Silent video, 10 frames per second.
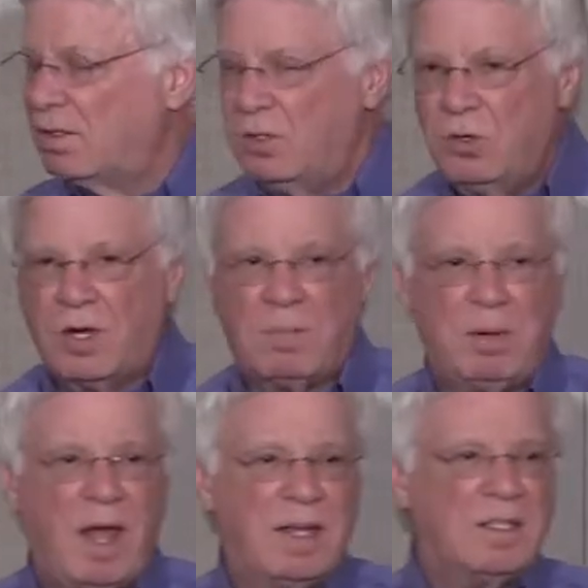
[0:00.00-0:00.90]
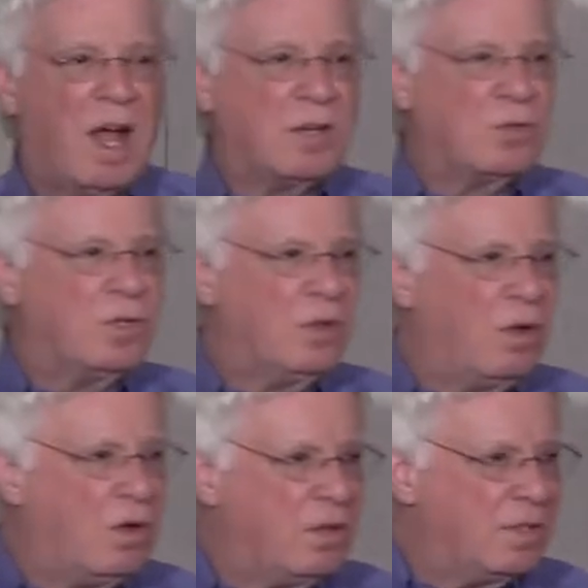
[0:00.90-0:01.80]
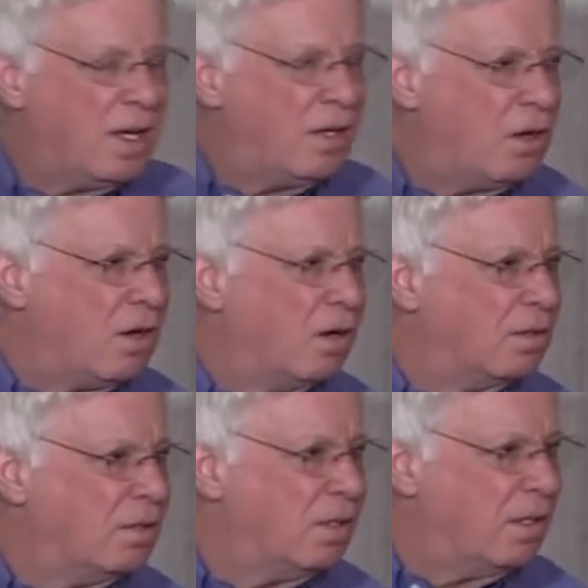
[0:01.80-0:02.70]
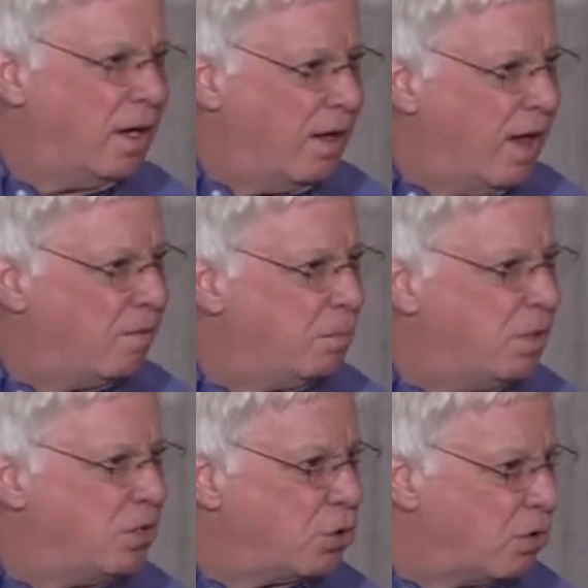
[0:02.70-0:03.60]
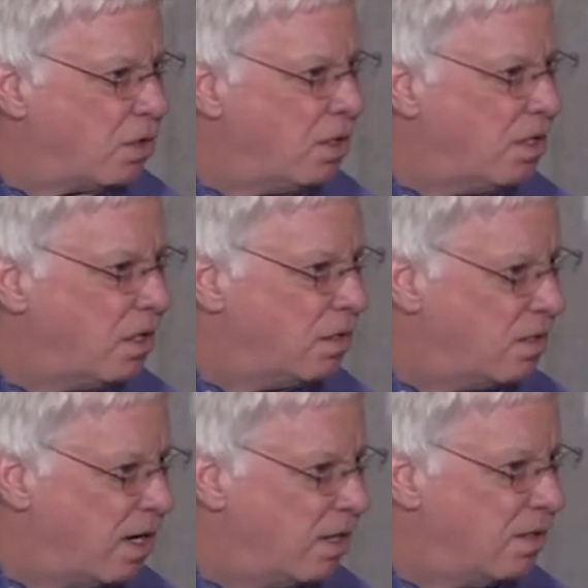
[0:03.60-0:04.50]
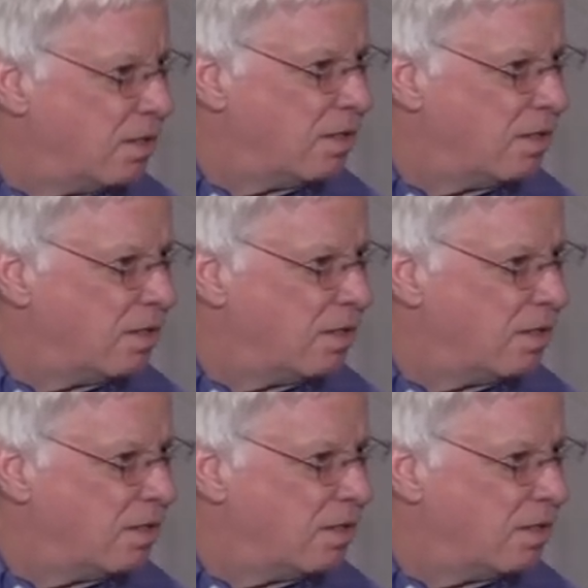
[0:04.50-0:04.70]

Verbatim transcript: You could apply doctrine all day long and have it be totally dead.